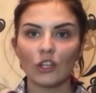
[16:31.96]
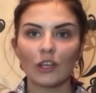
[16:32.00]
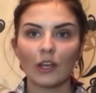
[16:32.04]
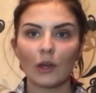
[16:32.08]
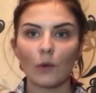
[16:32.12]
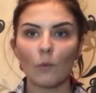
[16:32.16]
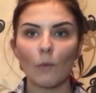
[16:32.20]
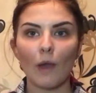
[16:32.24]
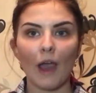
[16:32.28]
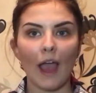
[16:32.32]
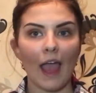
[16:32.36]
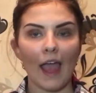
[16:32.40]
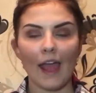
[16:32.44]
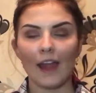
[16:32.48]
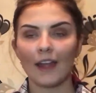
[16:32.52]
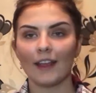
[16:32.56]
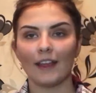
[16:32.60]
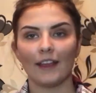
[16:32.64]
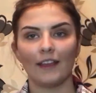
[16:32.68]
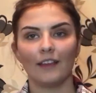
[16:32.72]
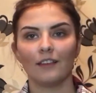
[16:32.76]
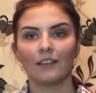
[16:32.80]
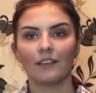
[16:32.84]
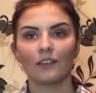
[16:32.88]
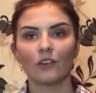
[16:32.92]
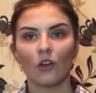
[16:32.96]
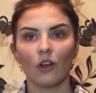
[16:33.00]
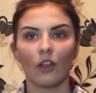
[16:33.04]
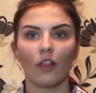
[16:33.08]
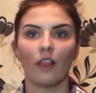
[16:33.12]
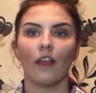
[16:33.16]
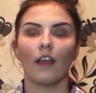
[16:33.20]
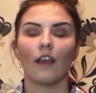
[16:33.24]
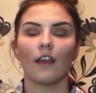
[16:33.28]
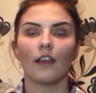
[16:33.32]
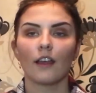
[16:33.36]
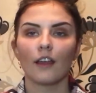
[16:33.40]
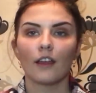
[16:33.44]
can wear any
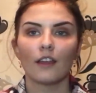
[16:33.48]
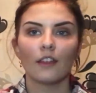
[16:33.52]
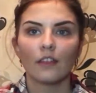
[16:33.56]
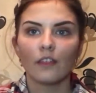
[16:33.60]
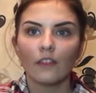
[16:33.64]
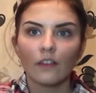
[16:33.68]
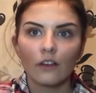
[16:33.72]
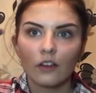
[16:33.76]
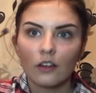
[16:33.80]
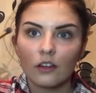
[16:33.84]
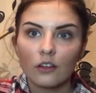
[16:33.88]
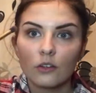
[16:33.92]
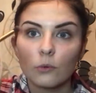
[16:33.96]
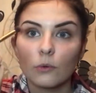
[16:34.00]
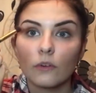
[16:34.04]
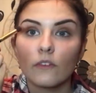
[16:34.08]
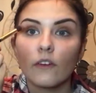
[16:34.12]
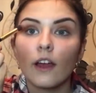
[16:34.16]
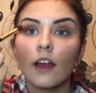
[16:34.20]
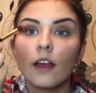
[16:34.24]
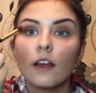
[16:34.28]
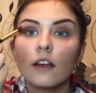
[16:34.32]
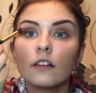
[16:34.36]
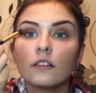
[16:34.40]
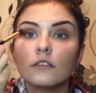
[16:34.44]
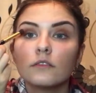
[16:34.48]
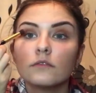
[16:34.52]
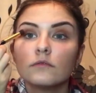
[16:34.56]
colour and look good with it.